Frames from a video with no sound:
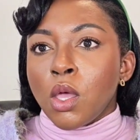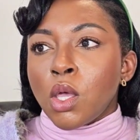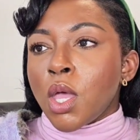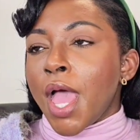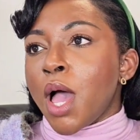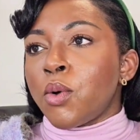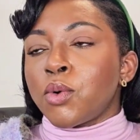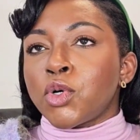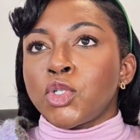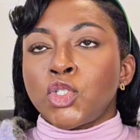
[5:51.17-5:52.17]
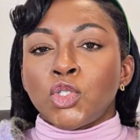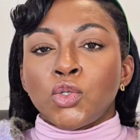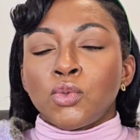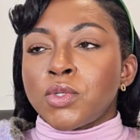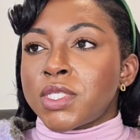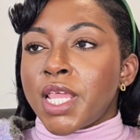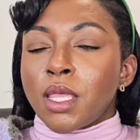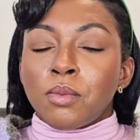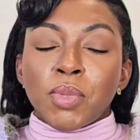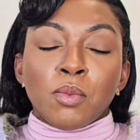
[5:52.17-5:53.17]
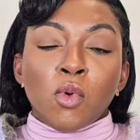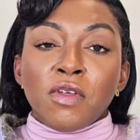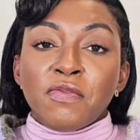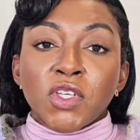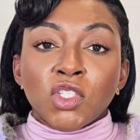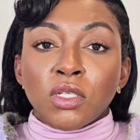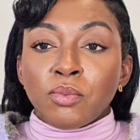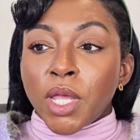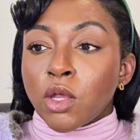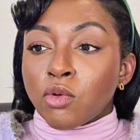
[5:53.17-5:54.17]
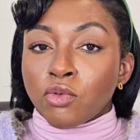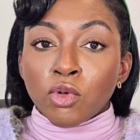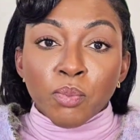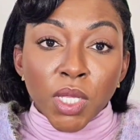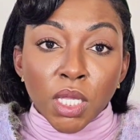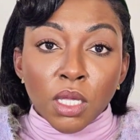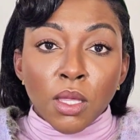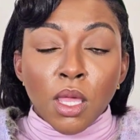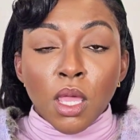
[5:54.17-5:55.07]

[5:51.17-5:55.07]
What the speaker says: How could you, say, be more efficient by grouping